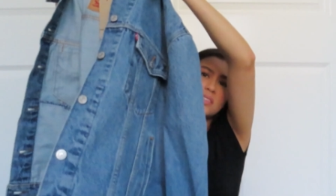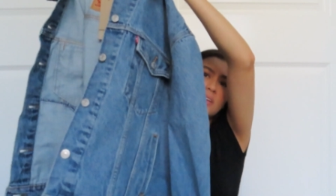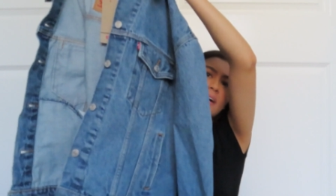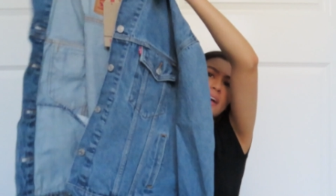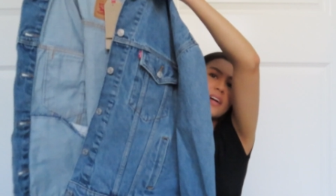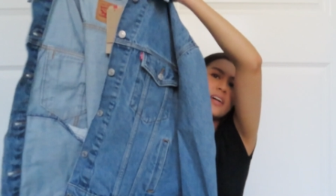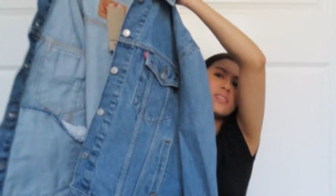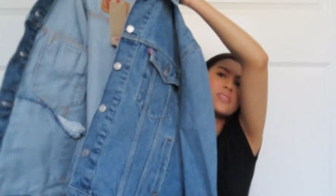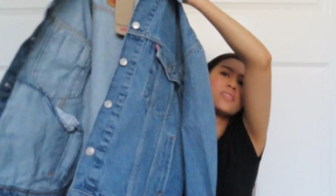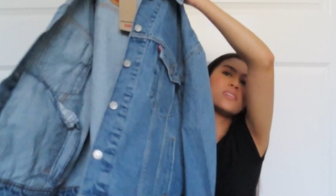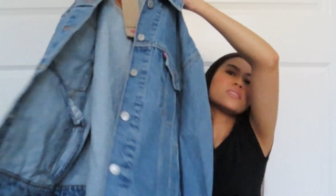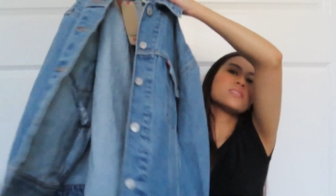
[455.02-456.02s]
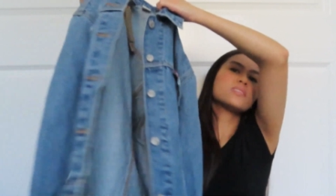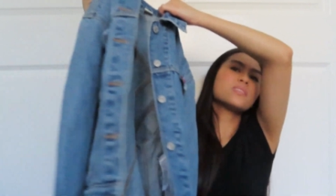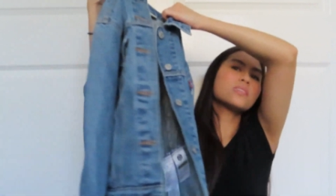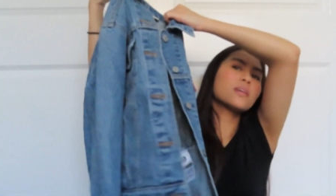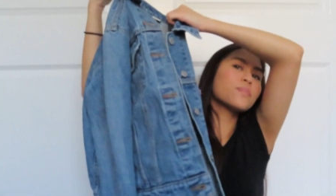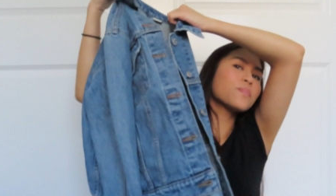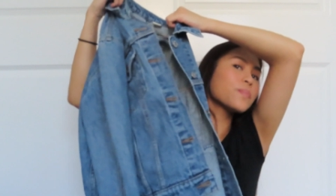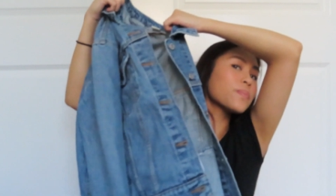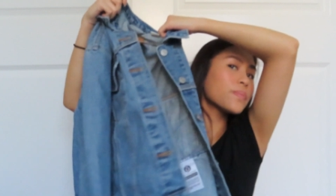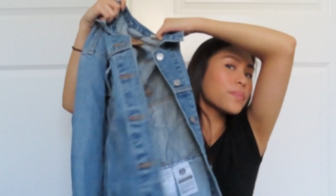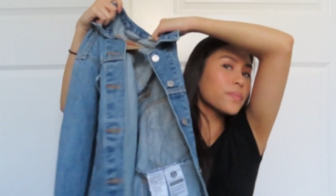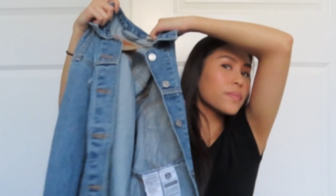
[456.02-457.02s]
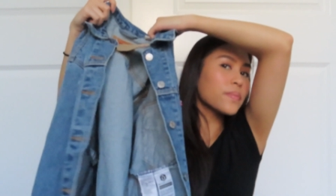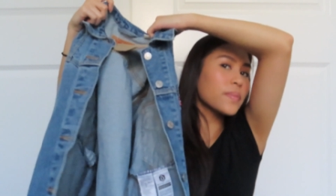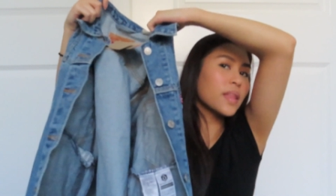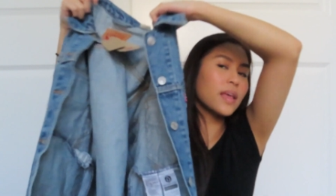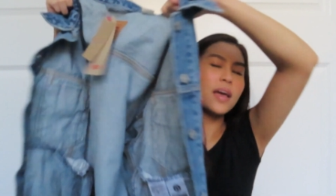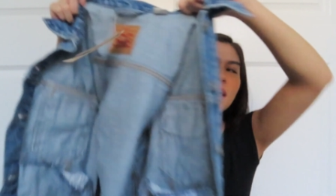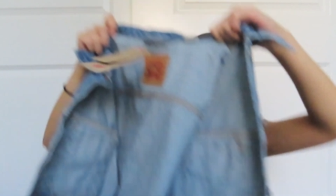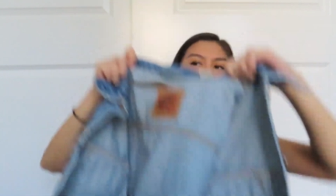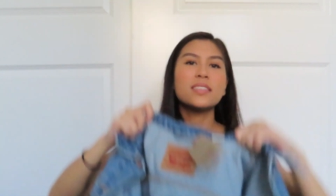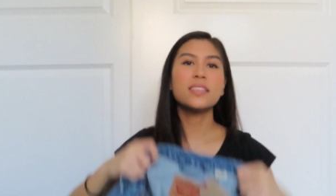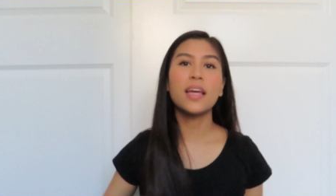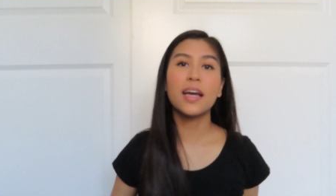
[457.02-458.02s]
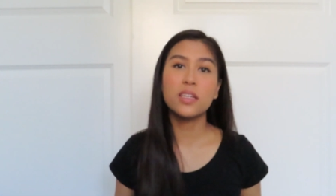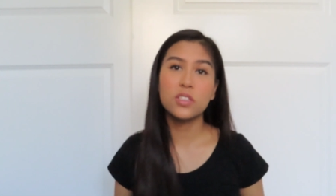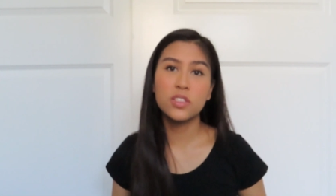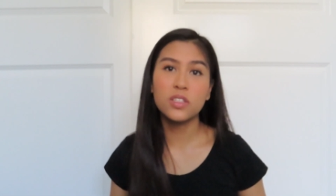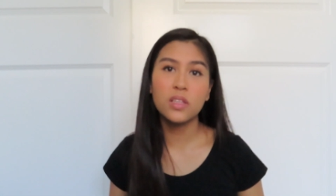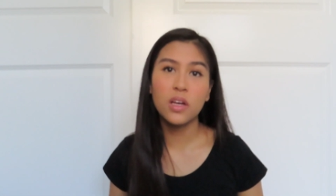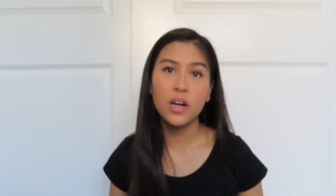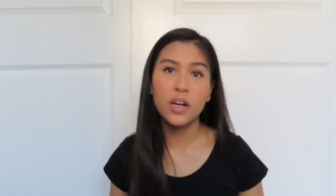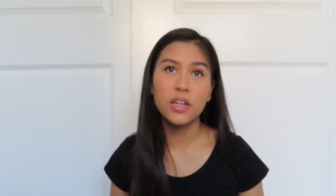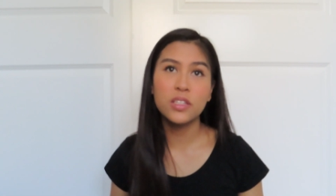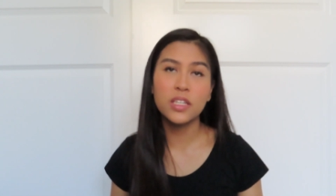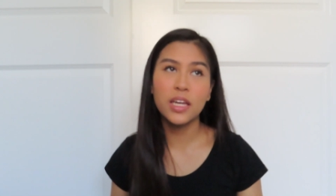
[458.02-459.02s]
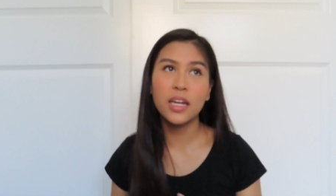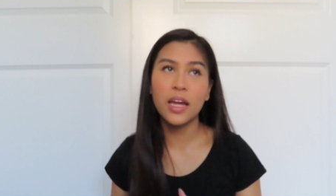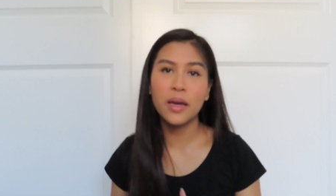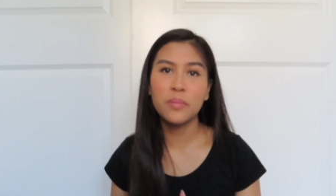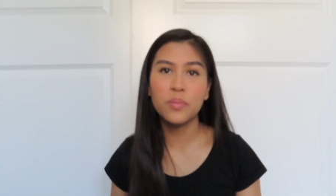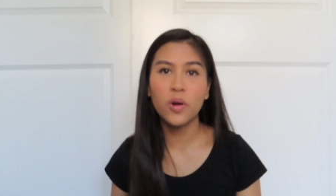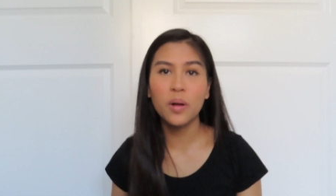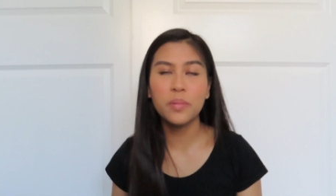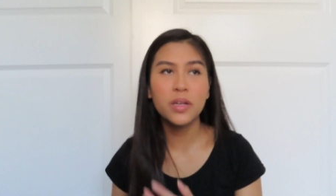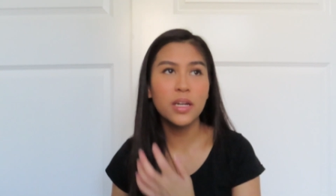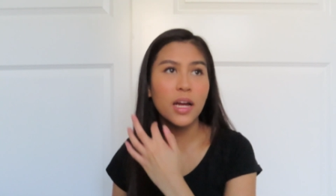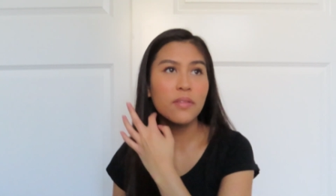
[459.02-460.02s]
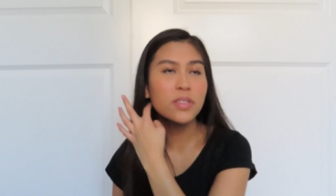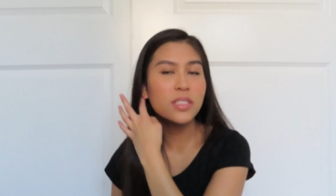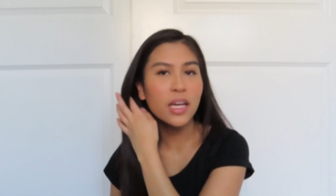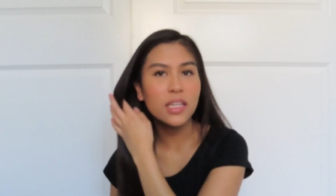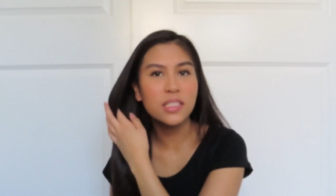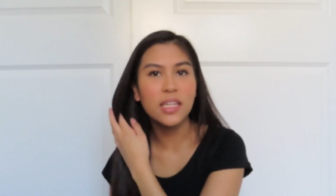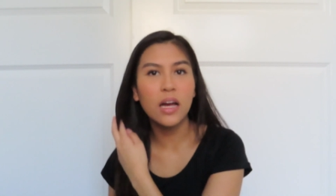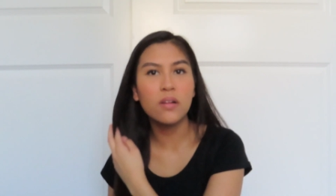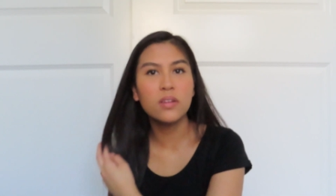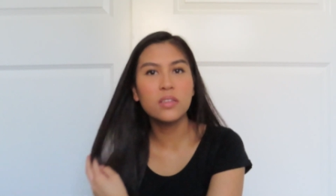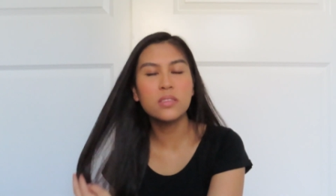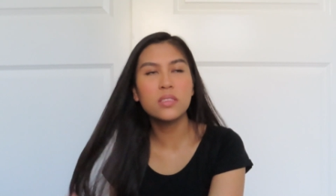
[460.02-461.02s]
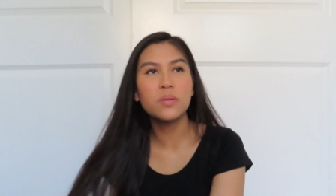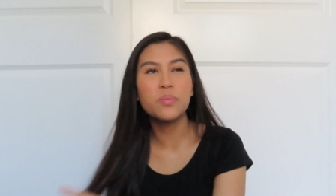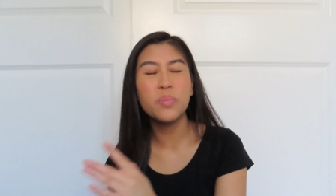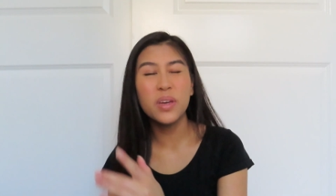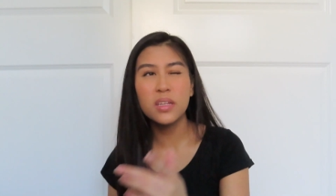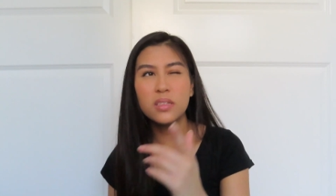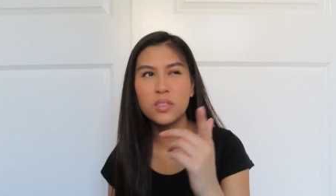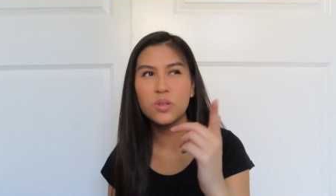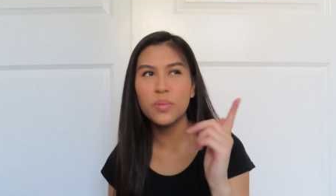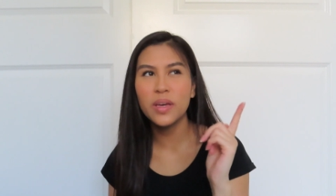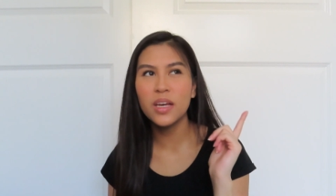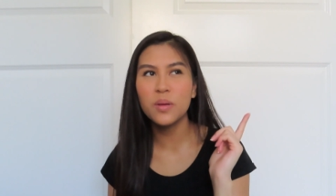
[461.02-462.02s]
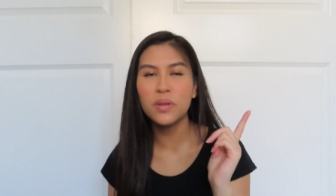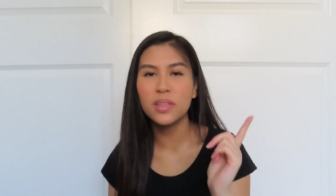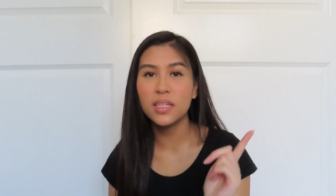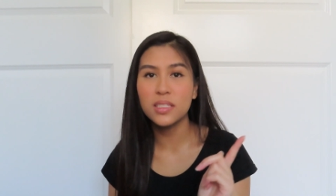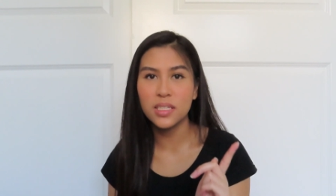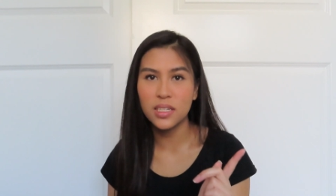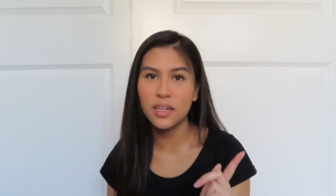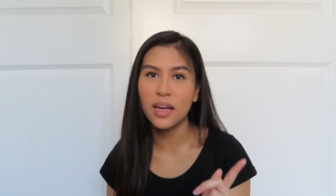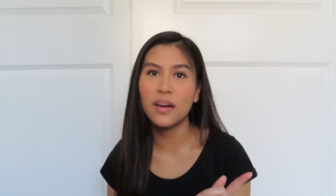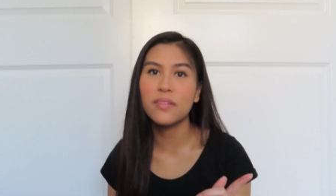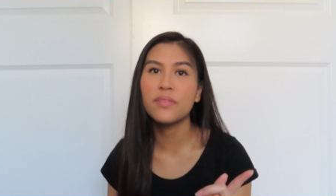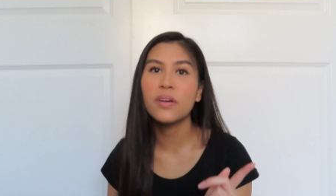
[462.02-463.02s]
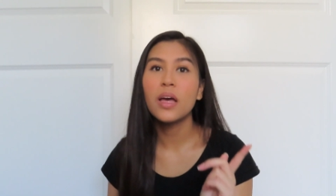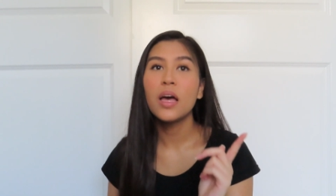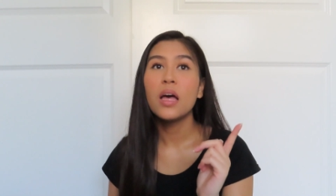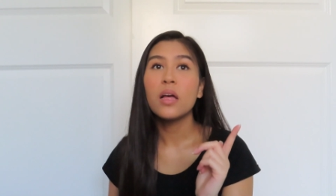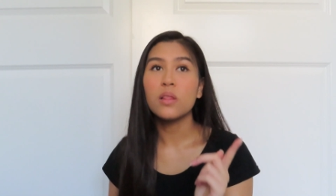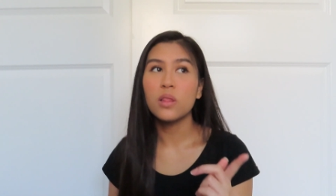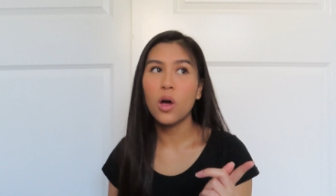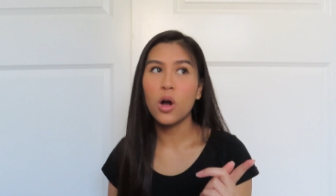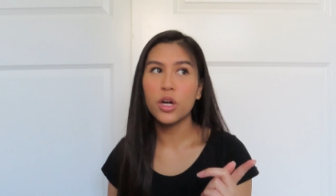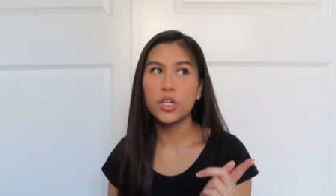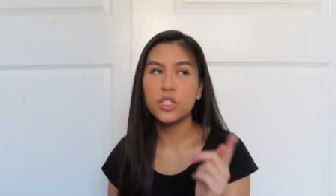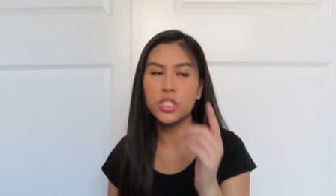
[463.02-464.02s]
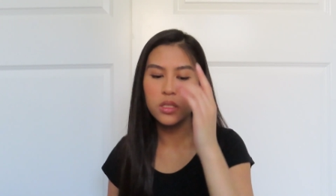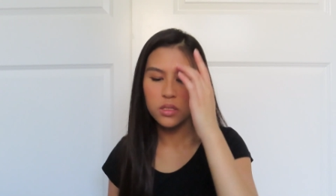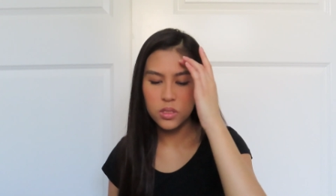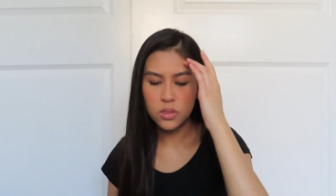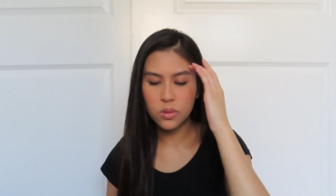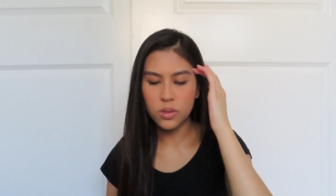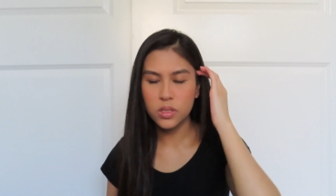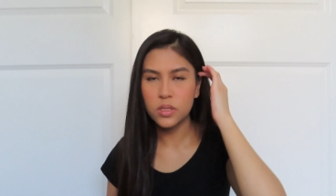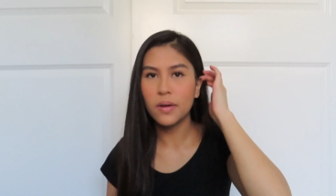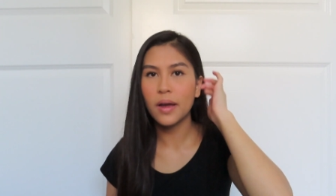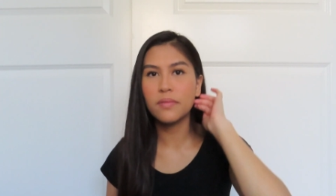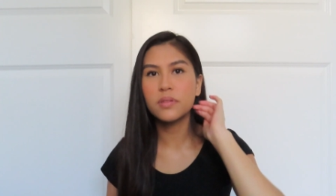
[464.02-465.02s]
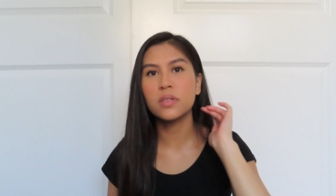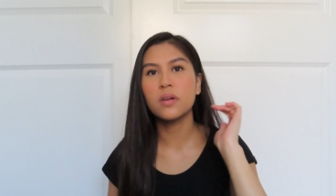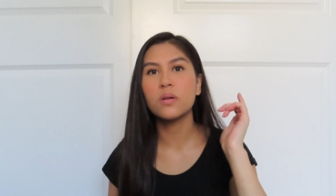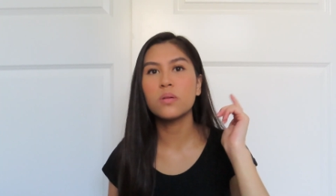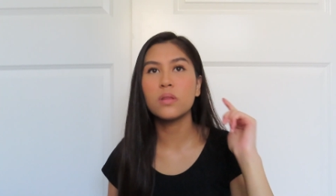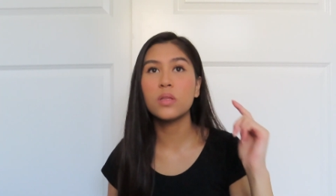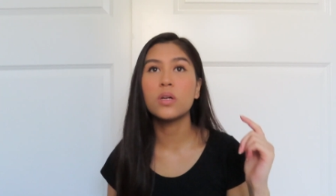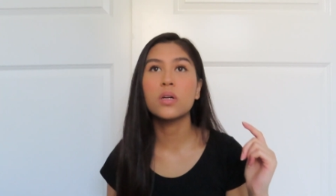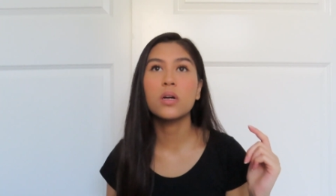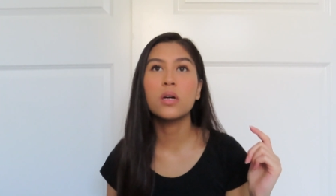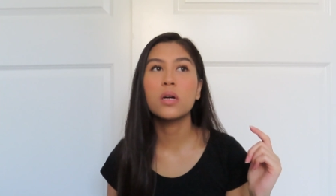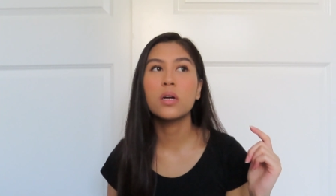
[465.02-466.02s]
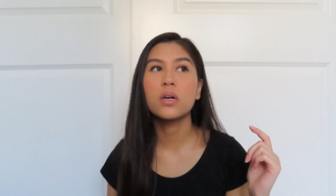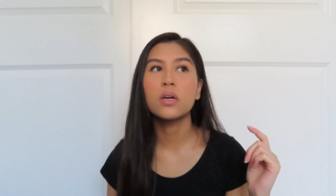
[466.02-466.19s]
so I got this it's an extra large and I'm probably gonna have to size down because it's a bit too big but they didn't have large in the store so I have to go look